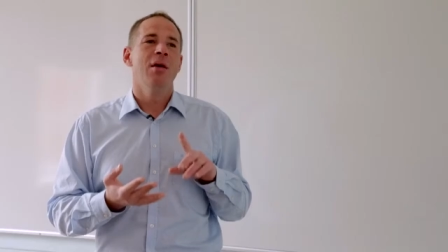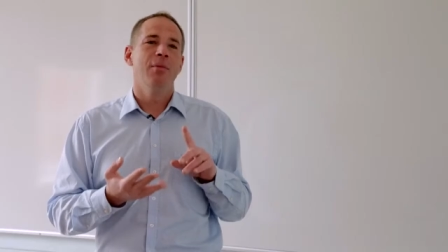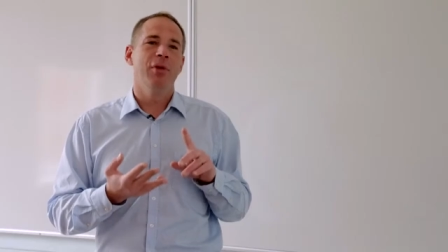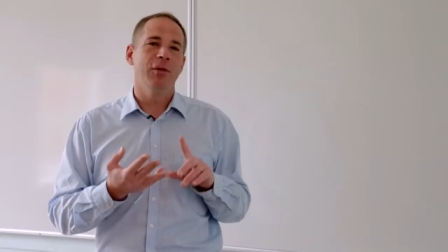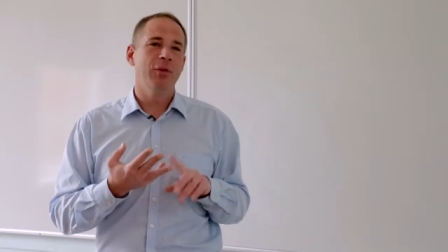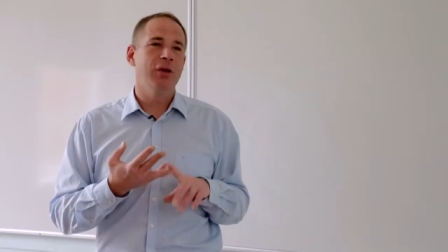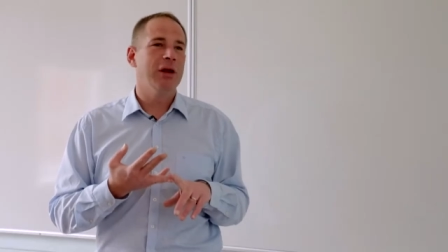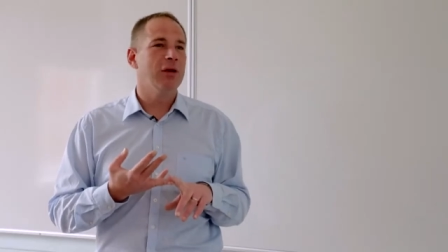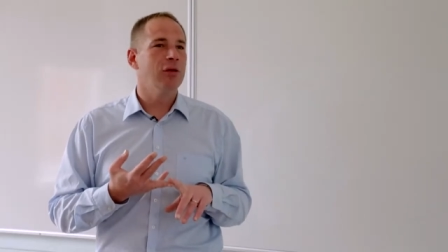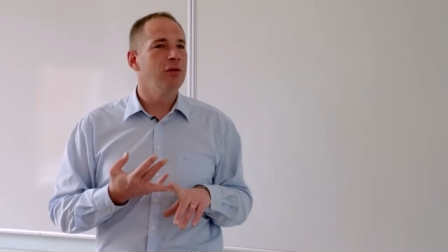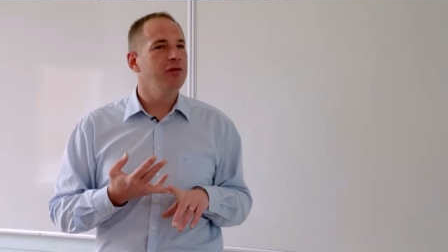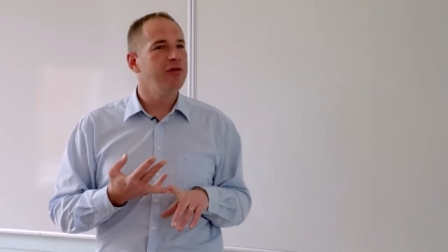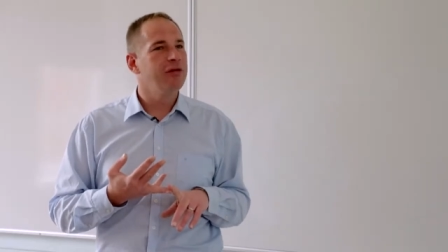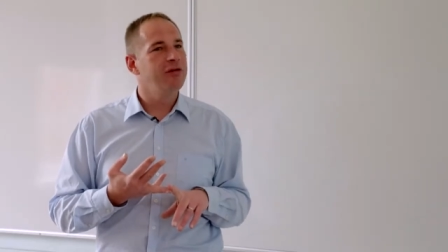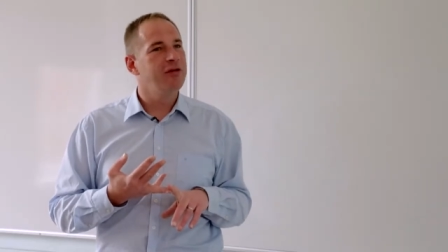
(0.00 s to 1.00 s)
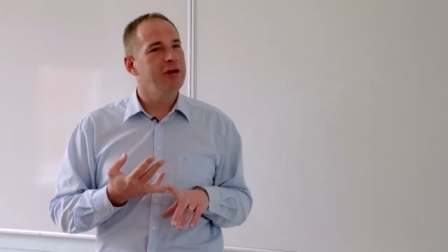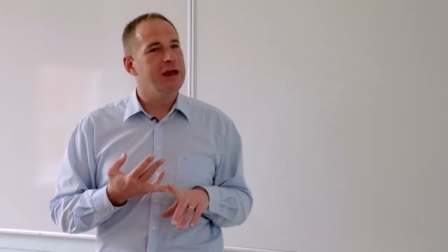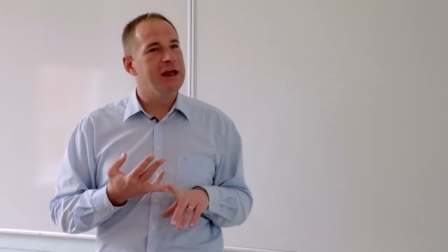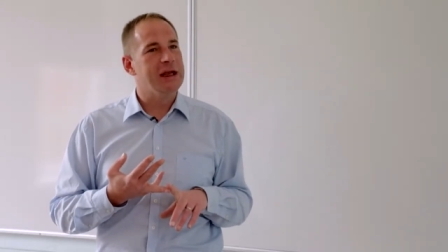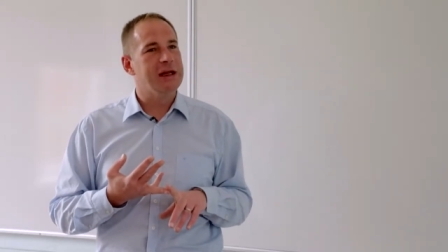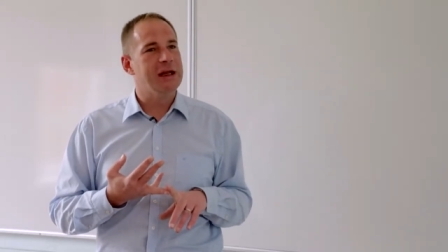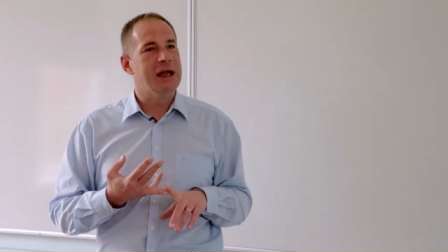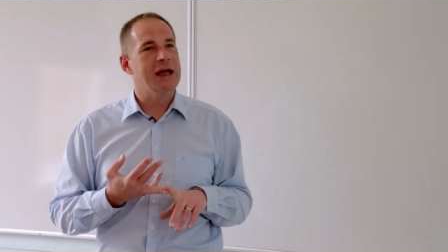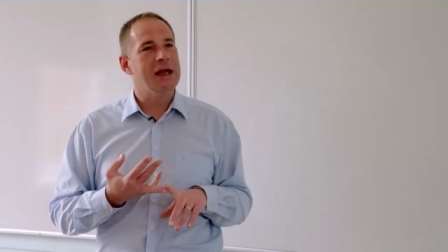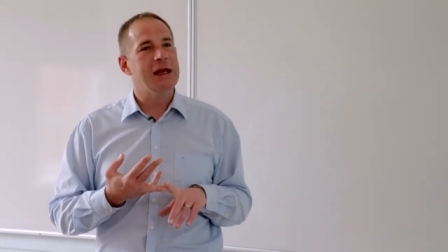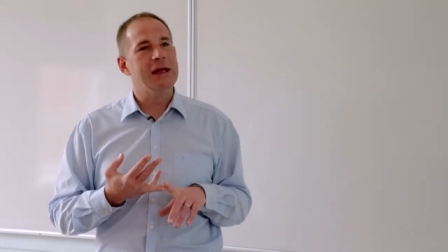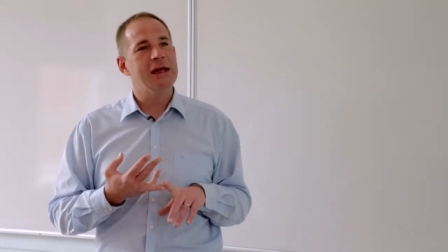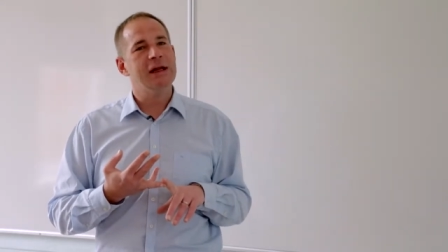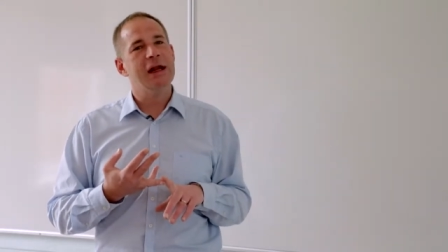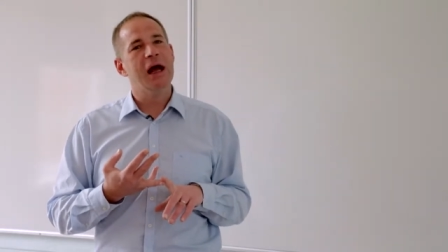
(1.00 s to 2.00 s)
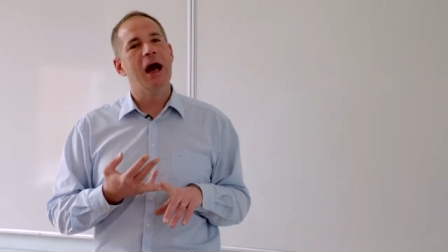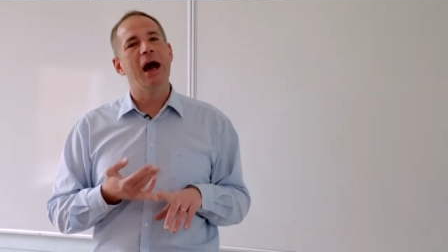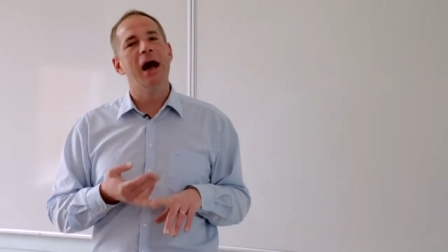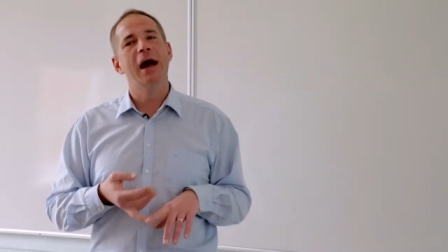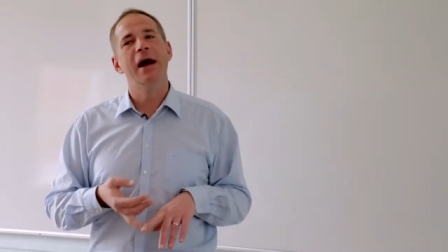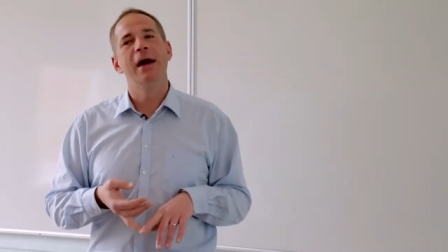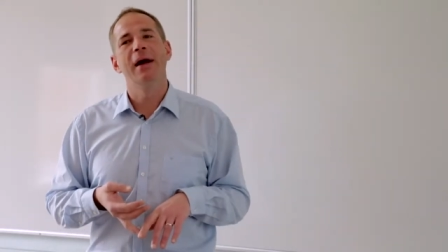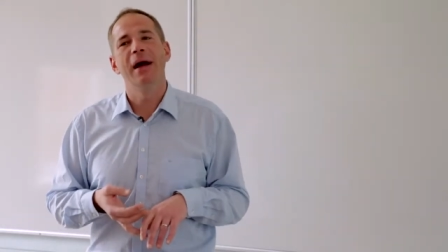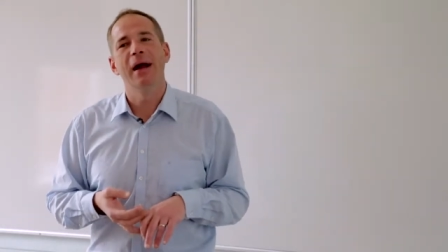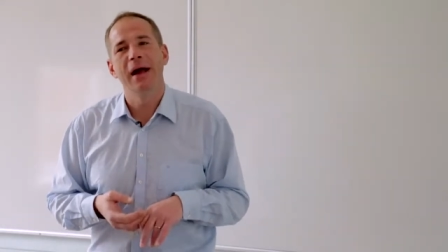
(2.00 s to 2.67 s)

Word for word: But we can also see it in, uh,